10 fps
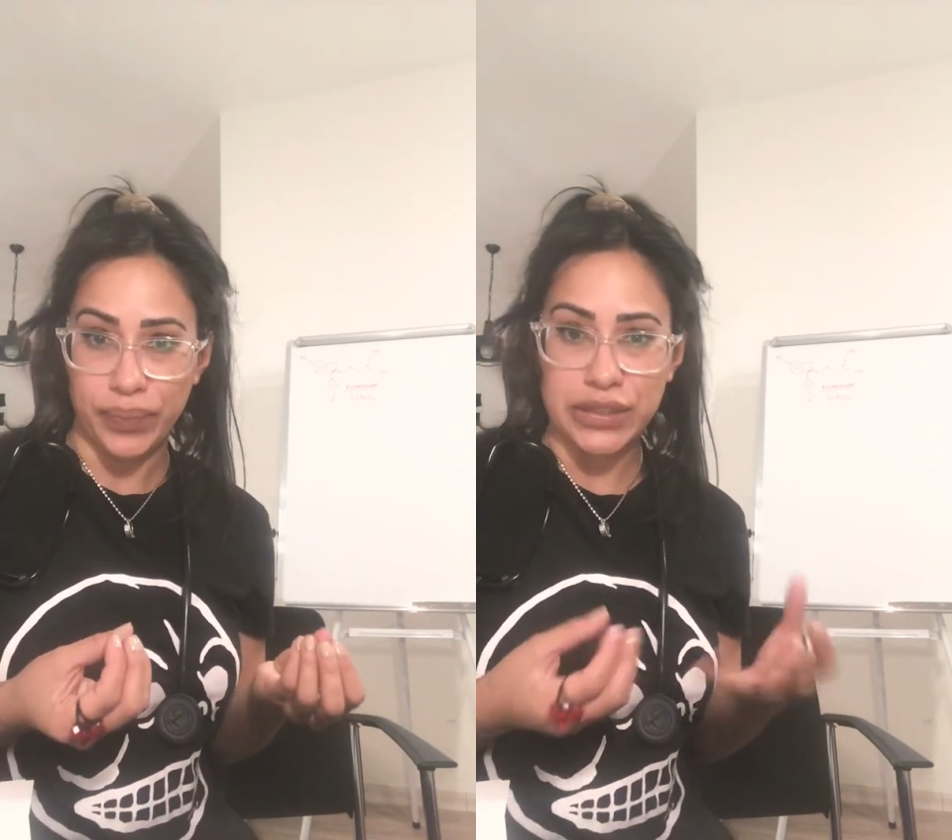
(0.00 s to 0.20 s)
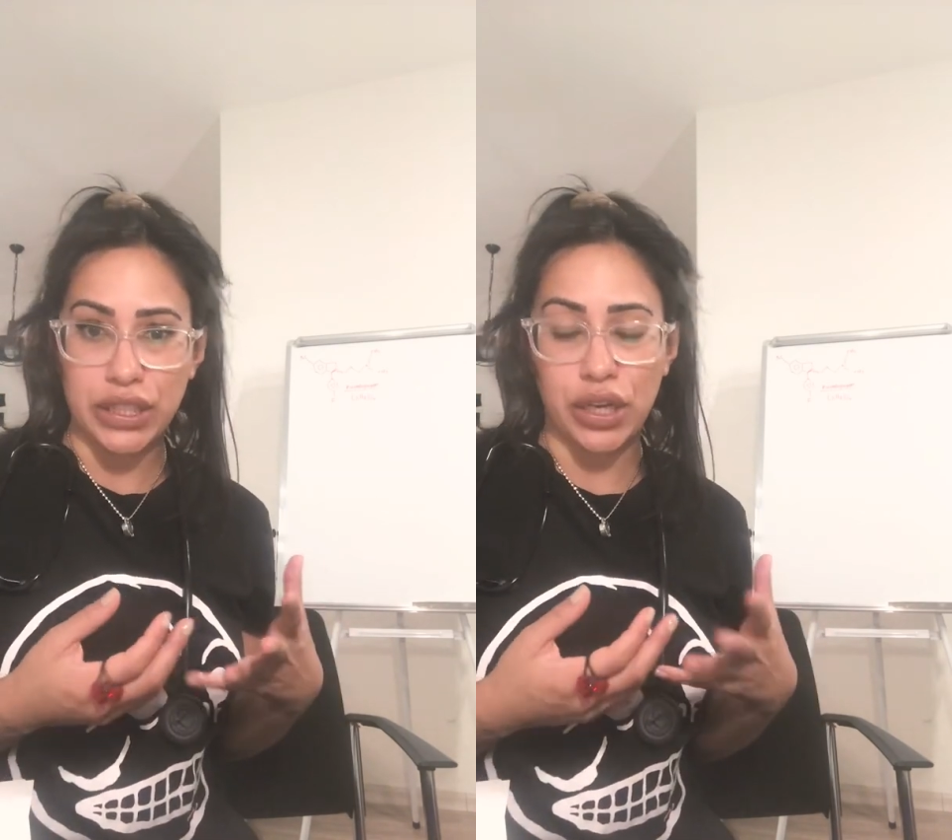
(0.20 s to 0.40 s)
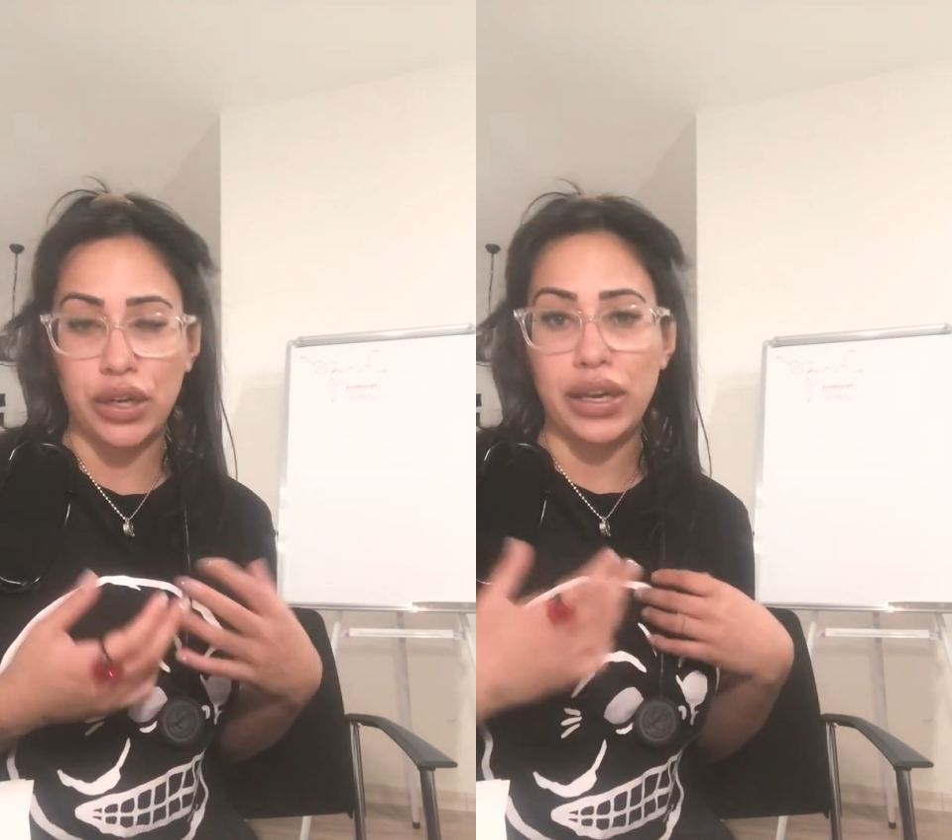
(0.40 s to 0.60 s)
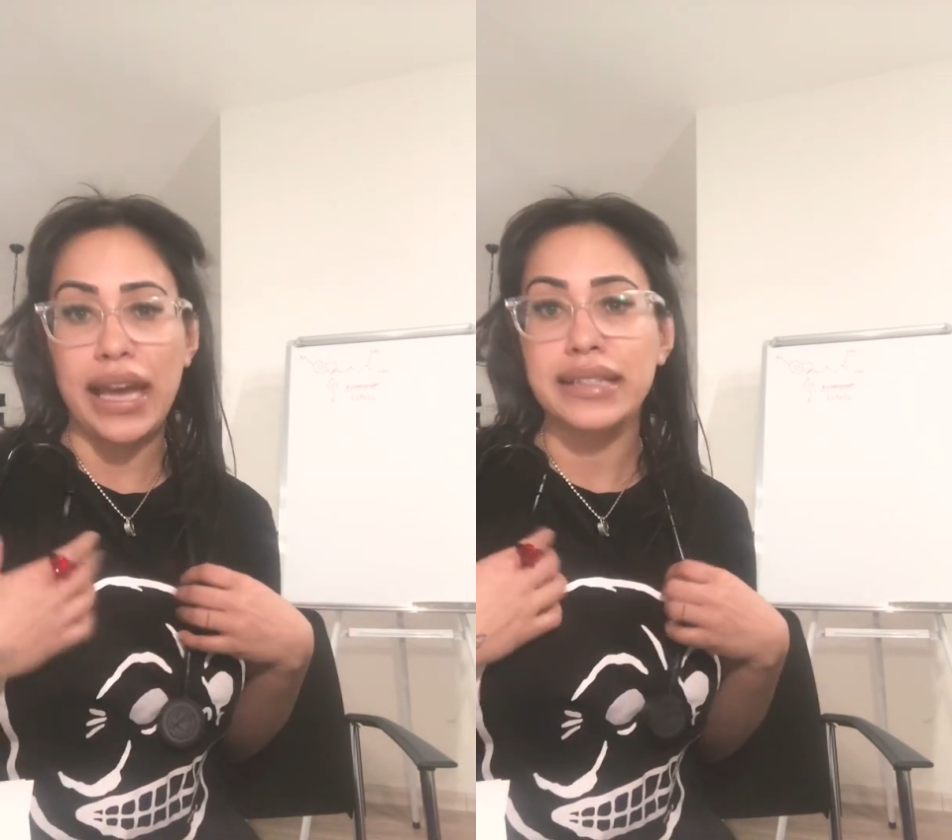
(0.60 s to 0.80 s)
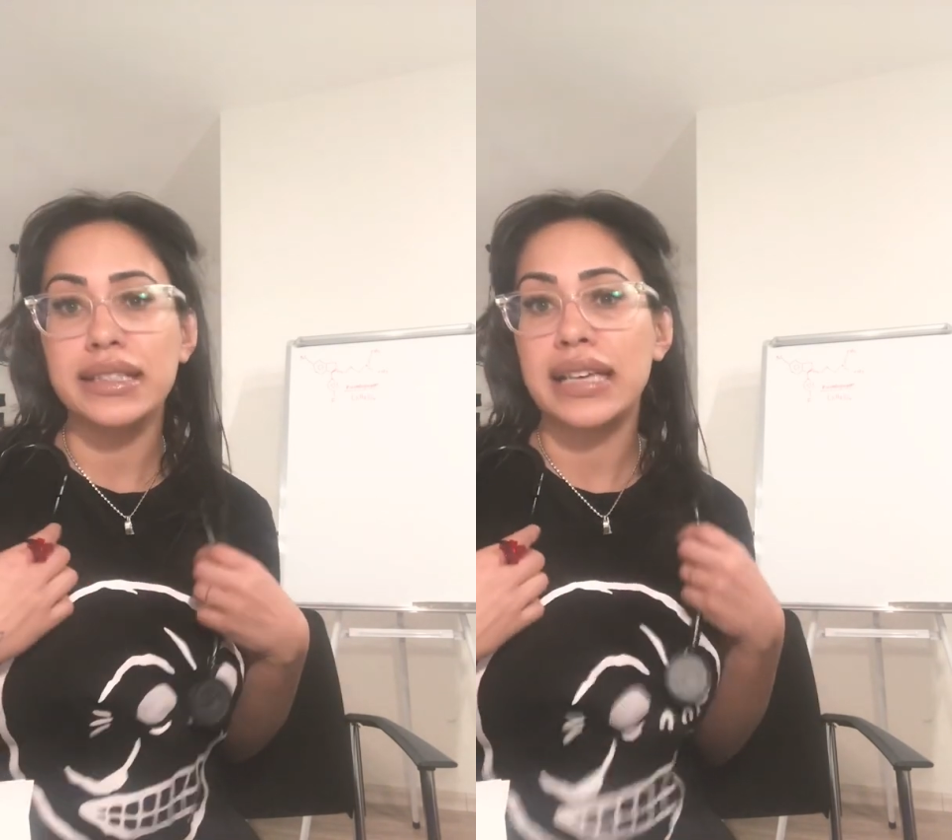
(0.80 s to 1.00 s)
So
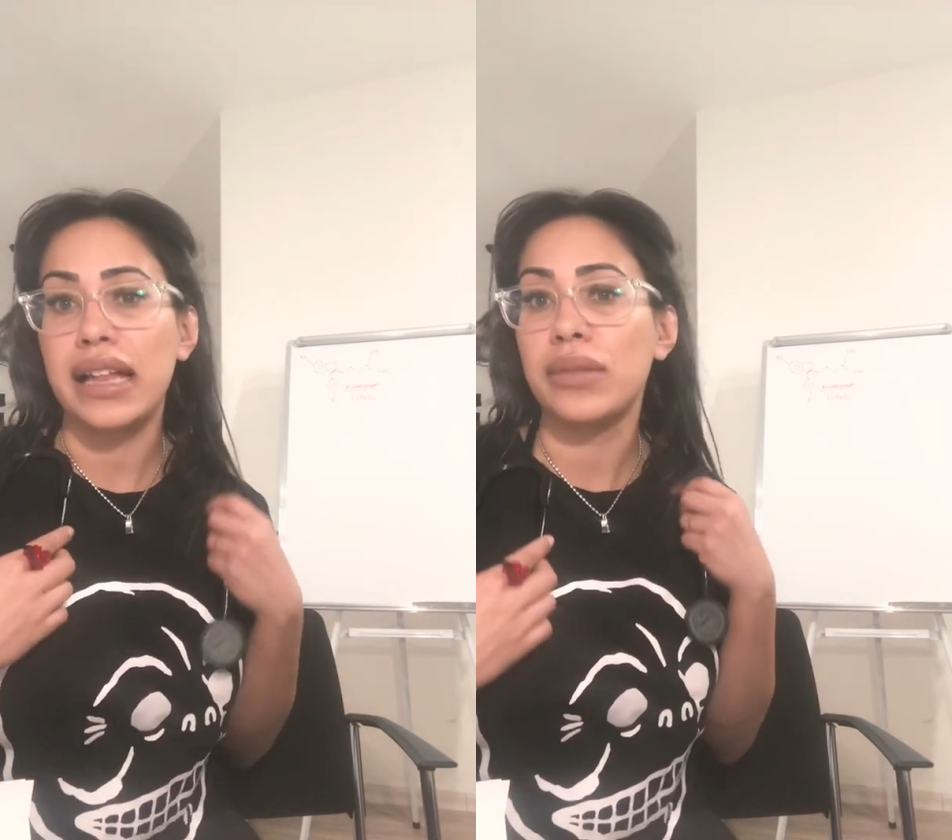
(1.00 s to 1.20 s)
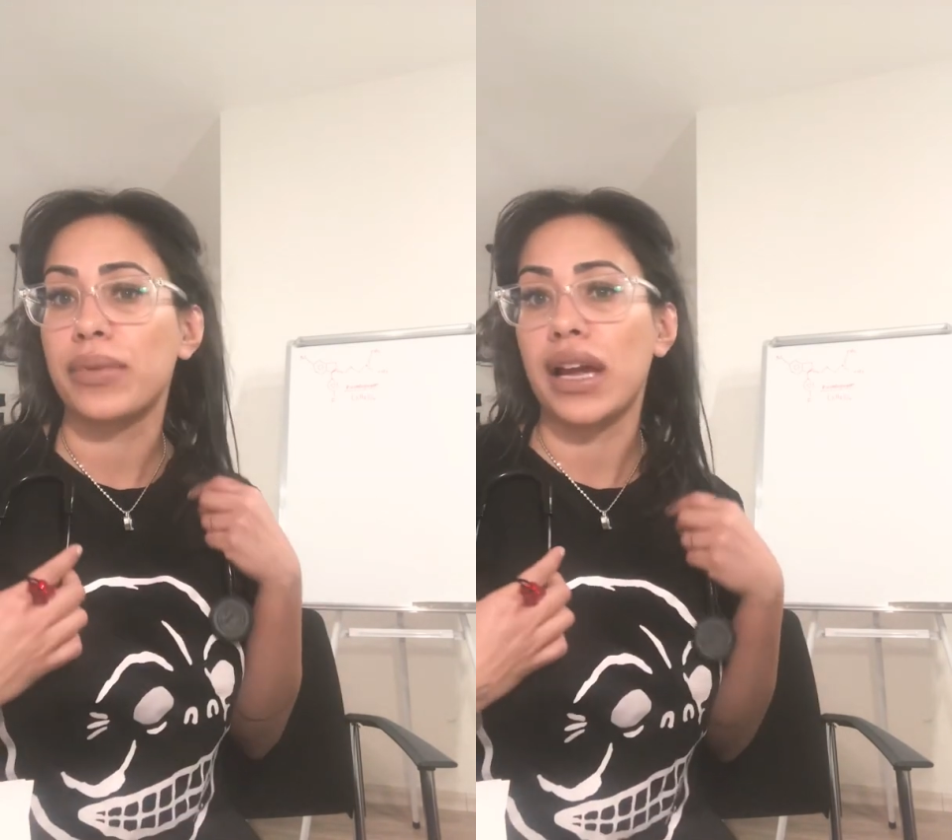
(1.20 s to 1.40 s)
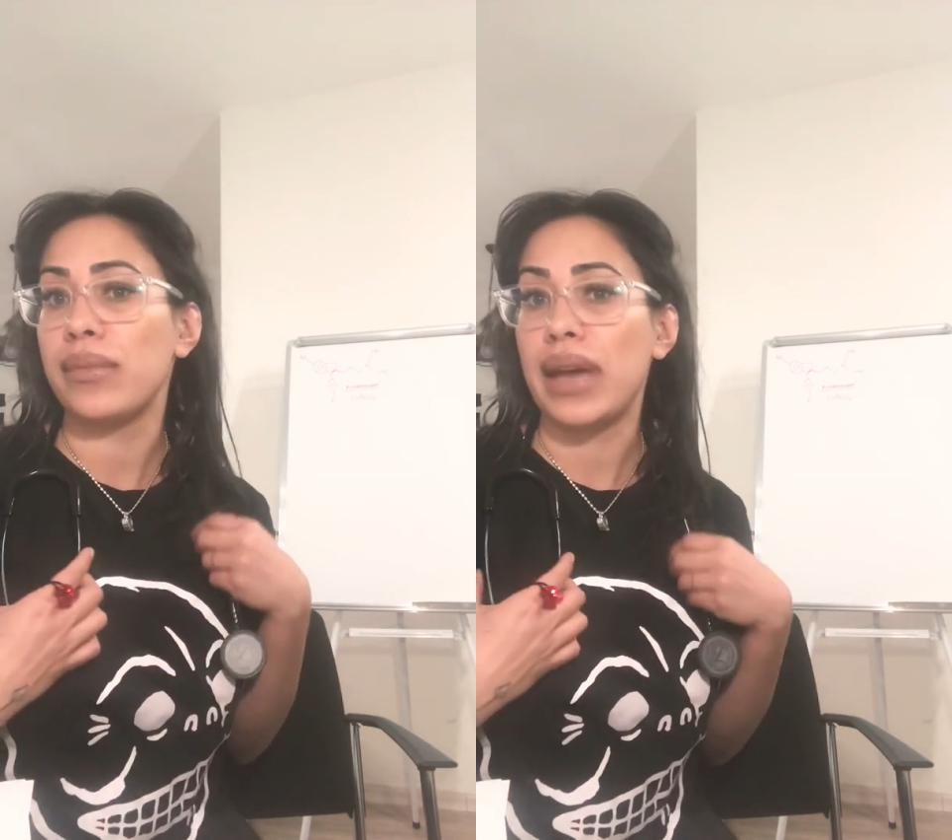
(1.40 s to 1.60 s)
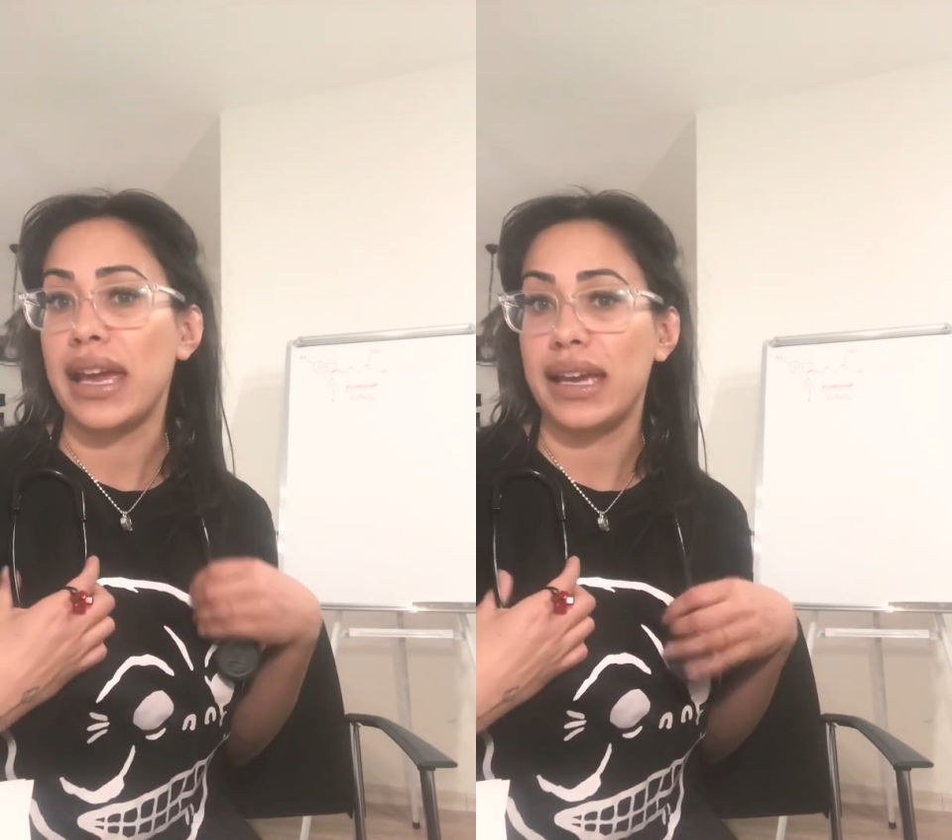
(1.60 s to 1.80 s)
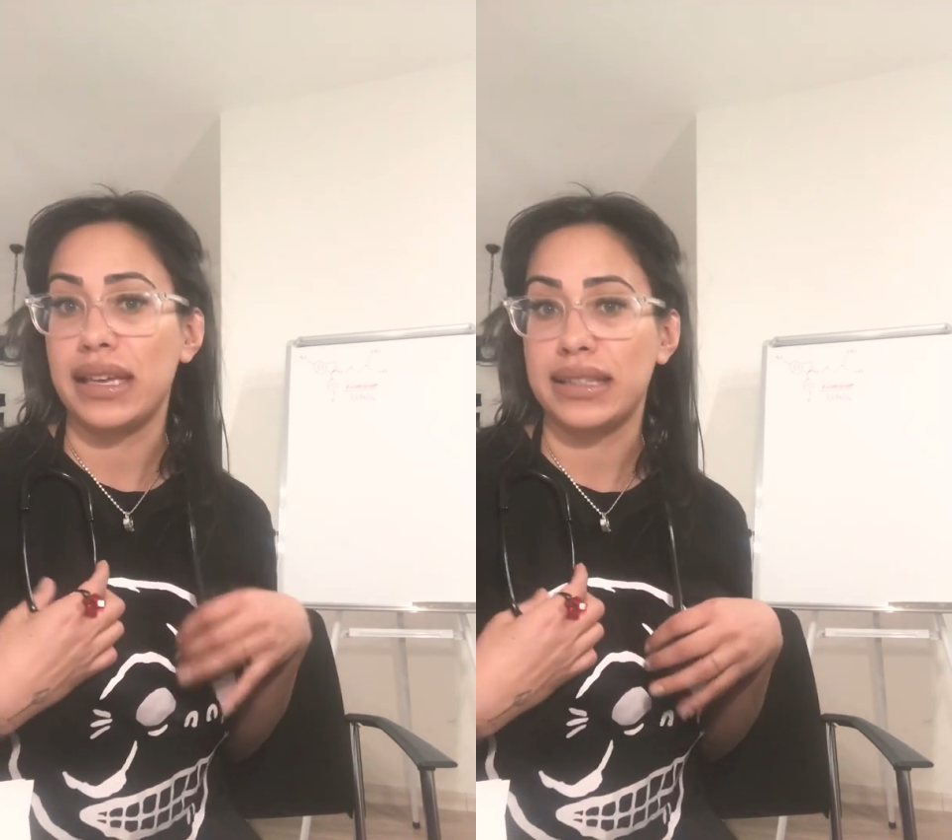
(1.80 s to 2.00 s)
escitalopram
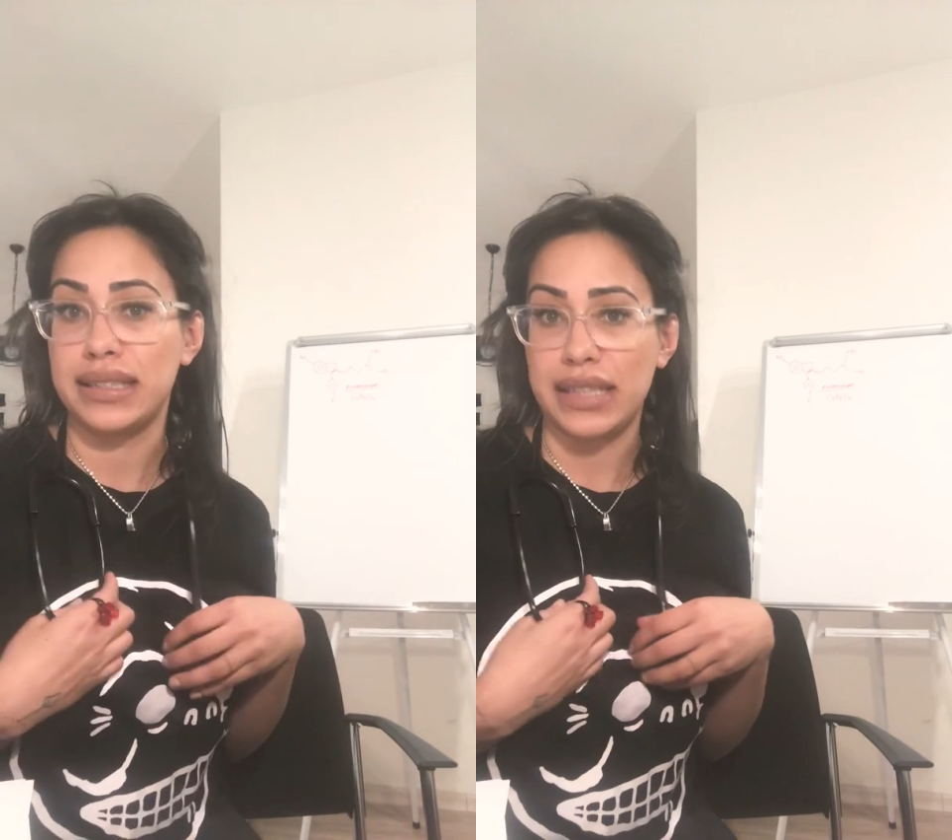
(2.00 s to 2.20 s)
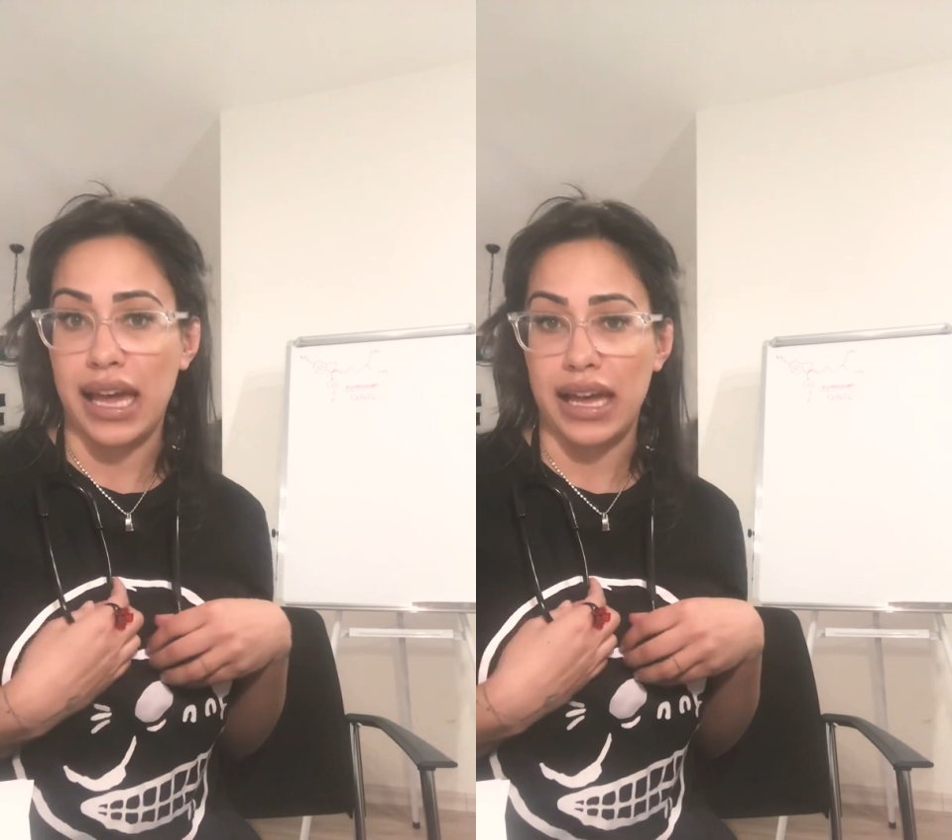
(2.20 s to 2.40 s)
is